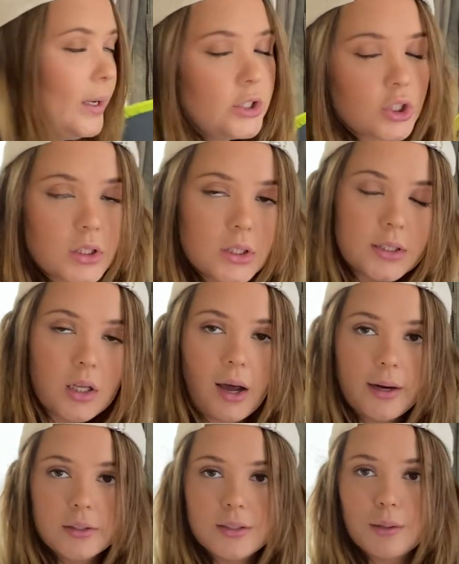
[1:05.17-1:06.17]
just
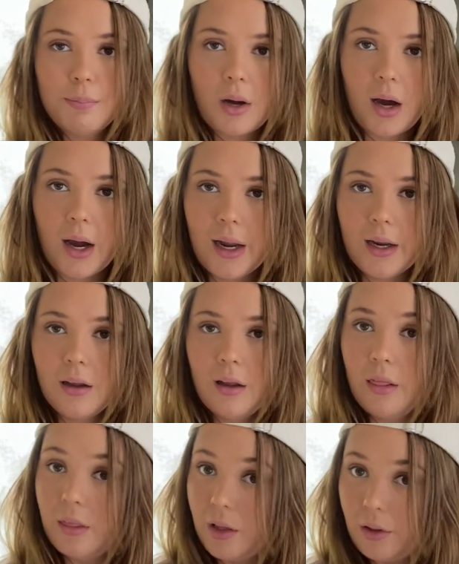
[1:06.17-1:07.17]
decided to buy
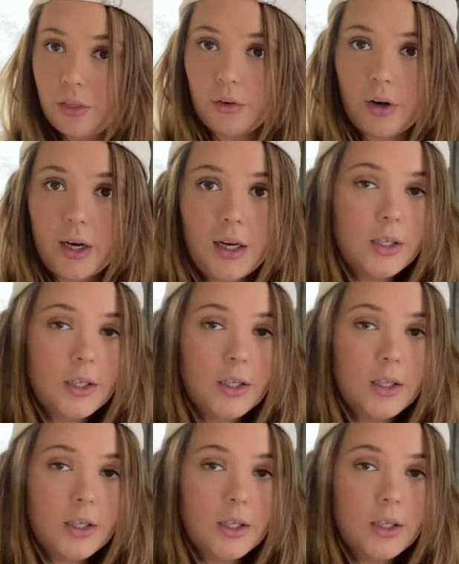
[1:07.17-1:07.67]
the three